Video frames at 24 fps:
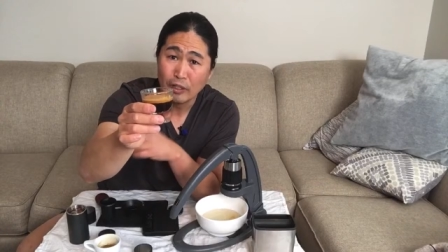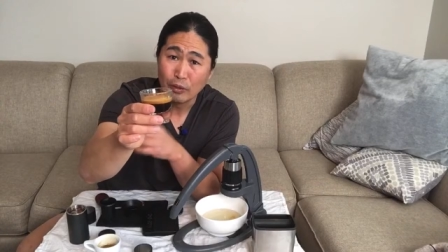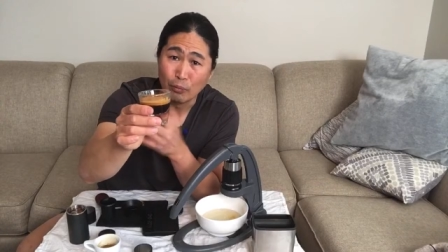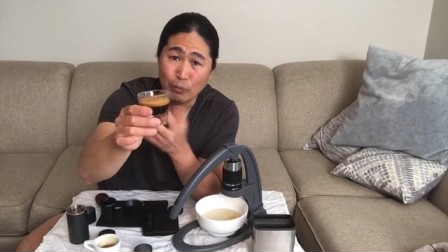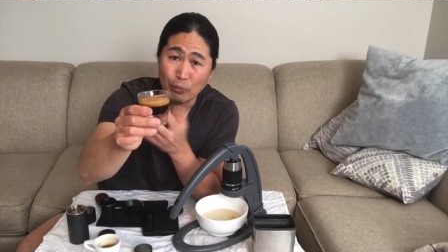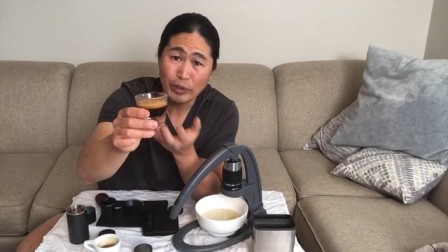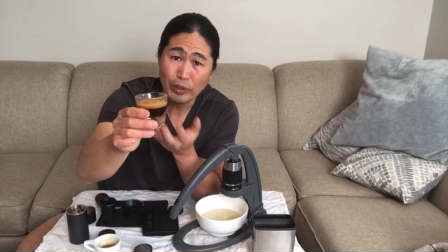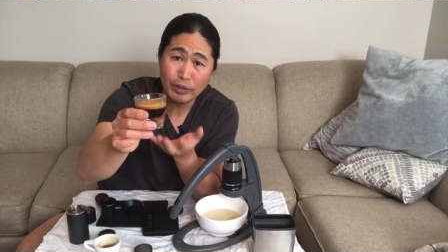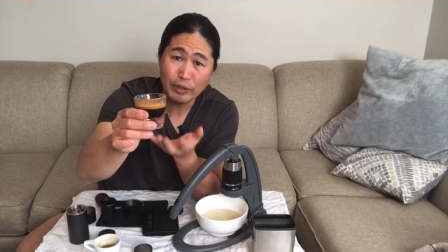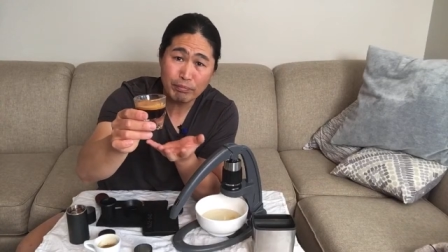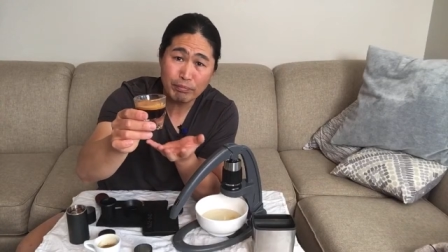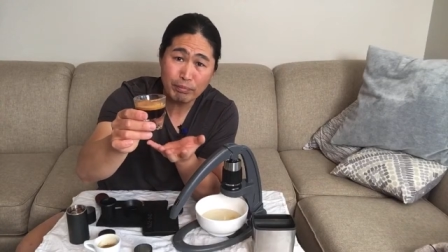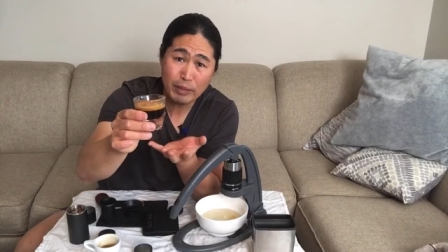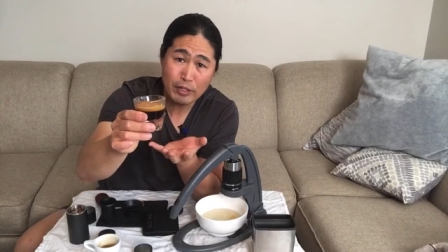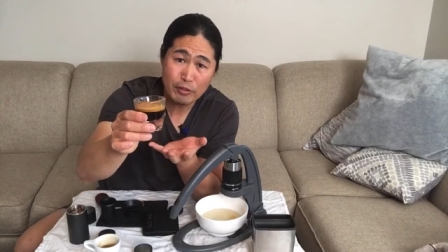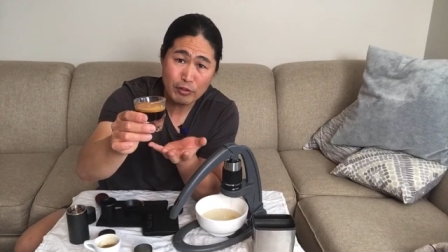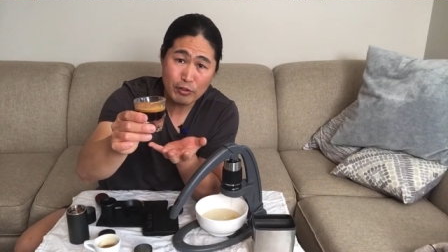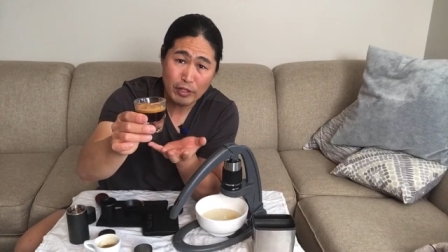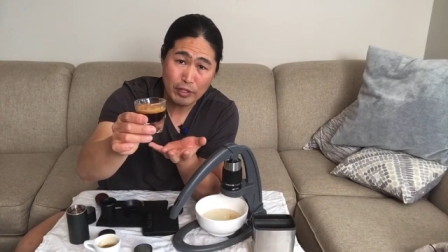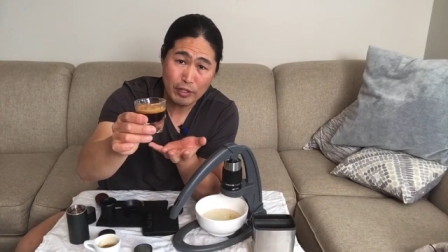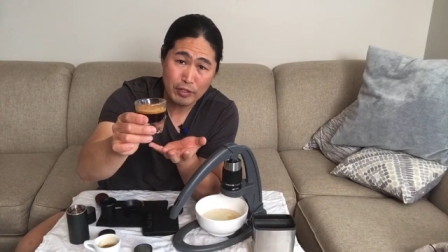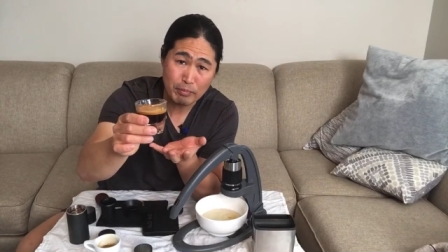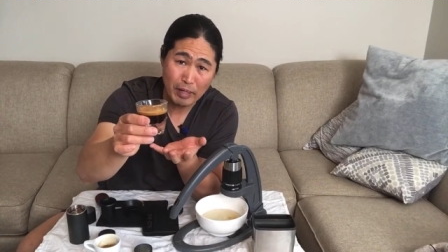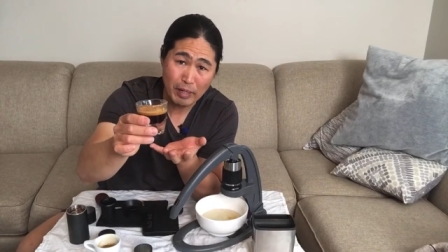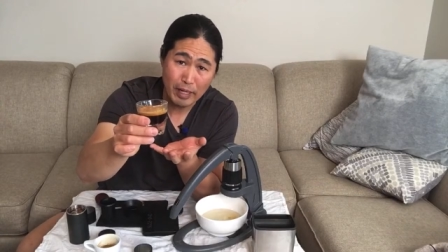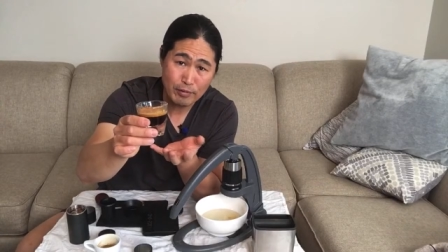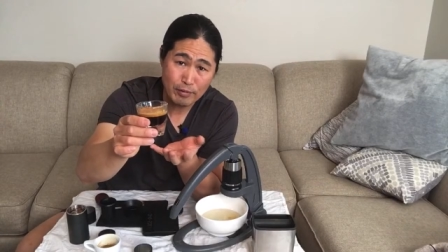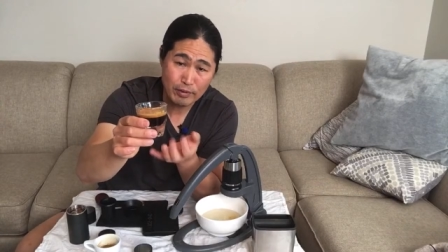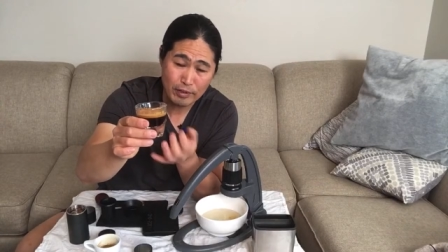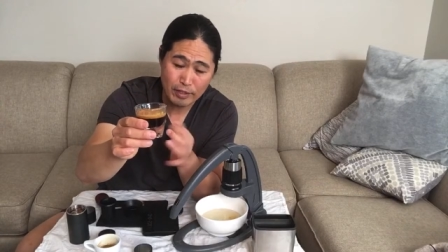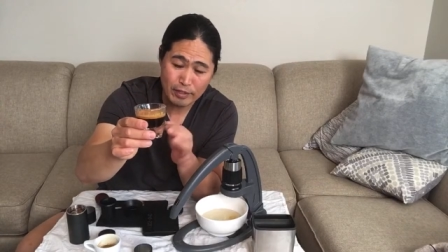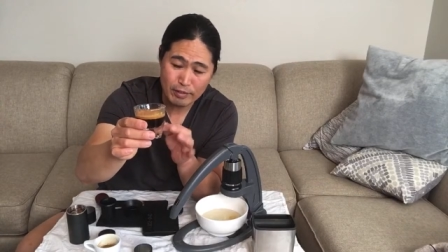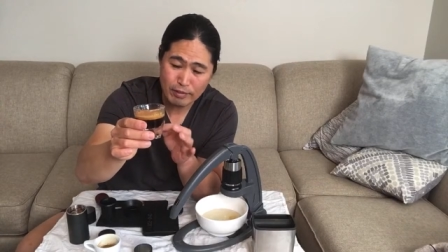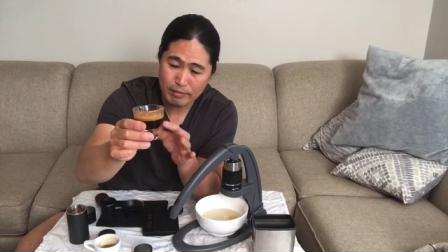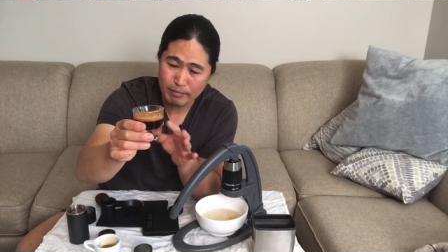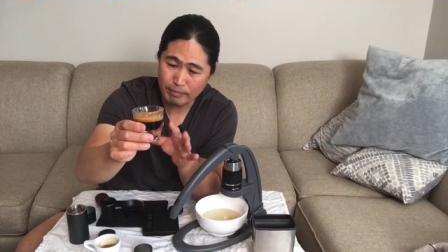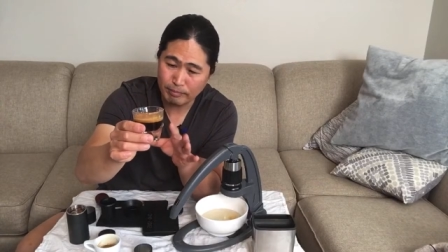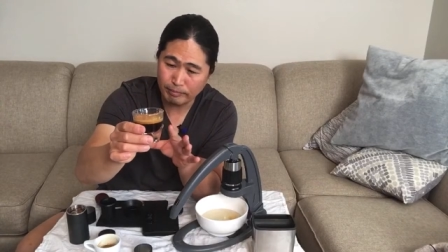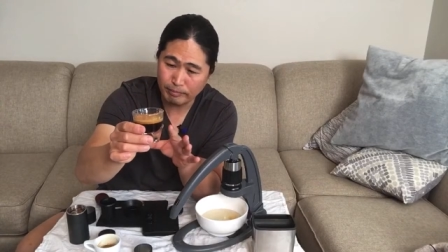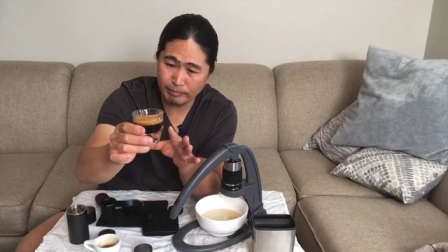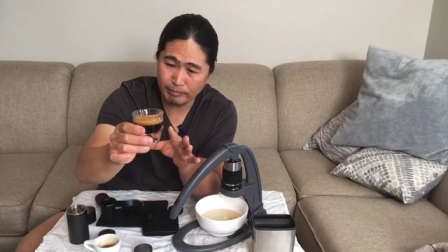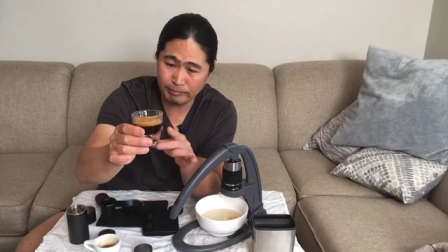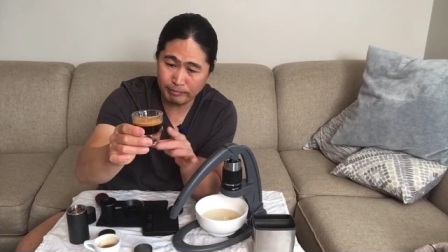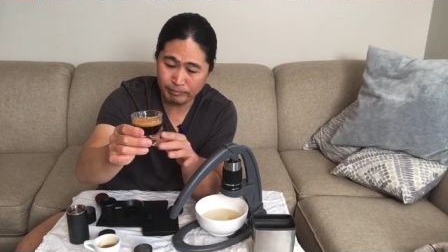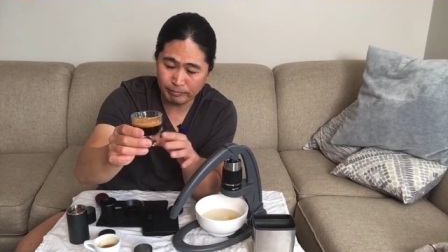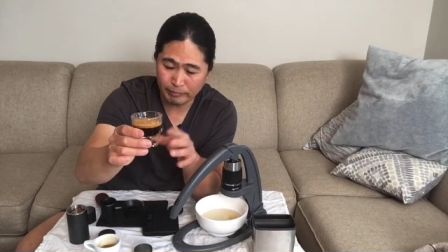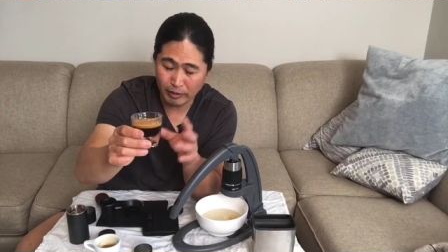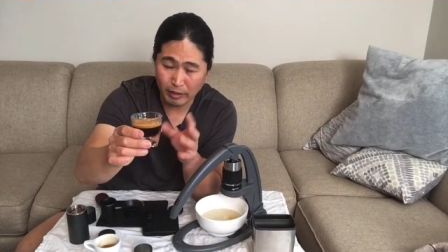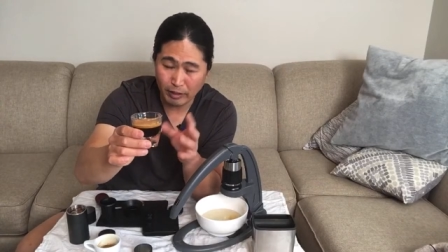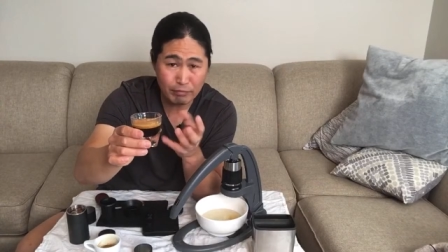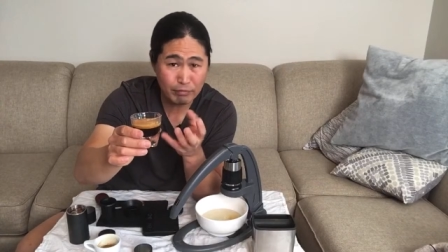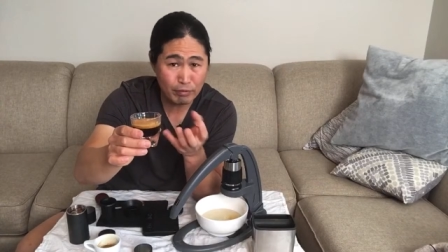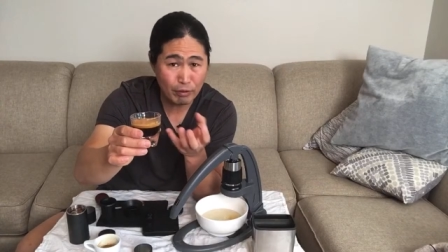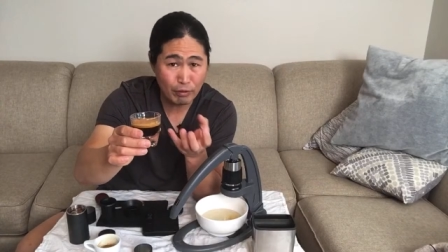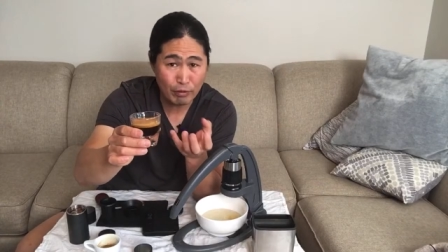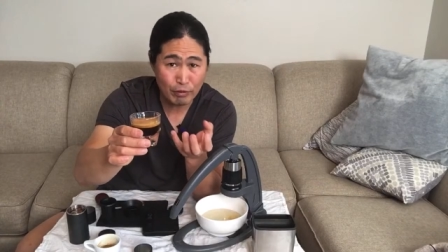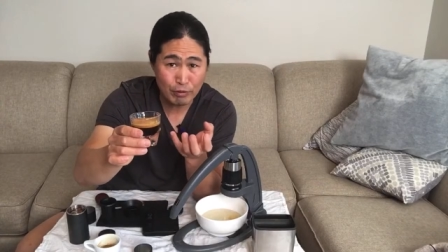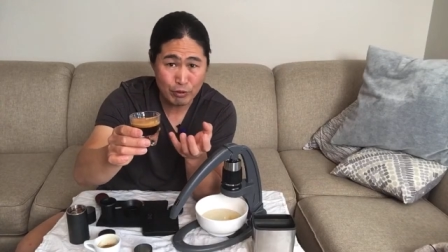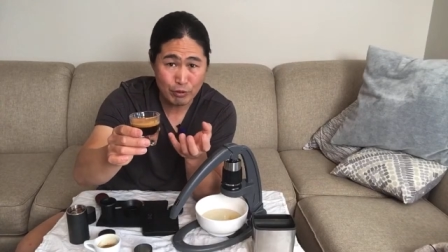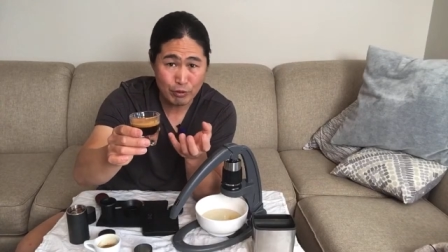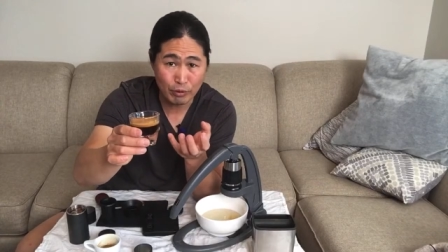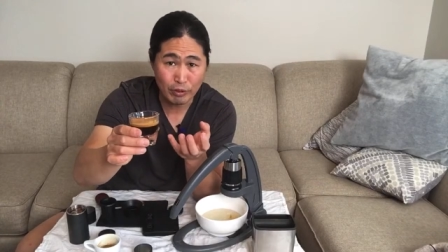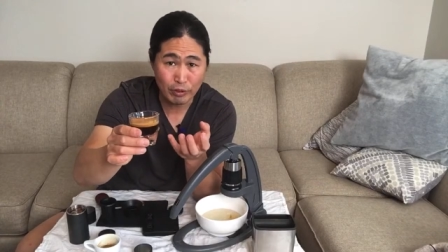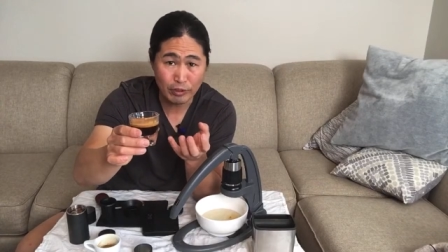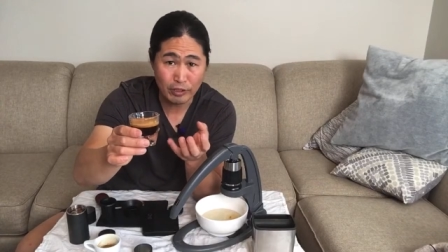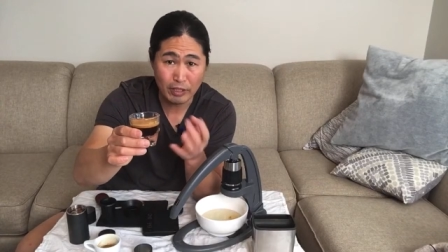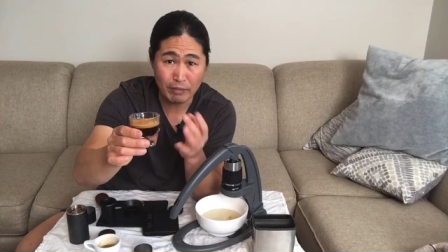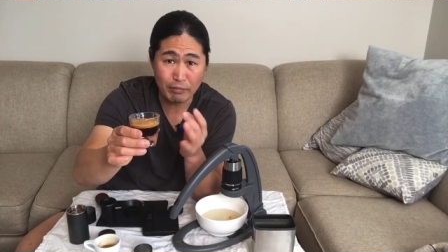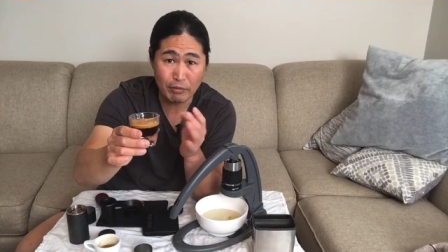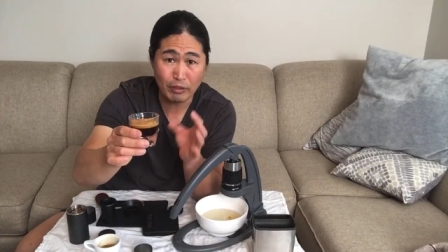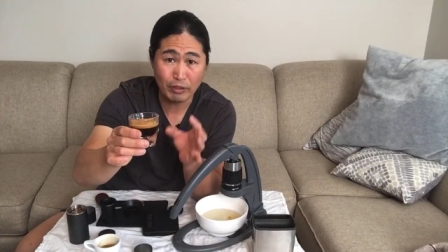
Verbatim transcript: With pressurized baskets, the flow control give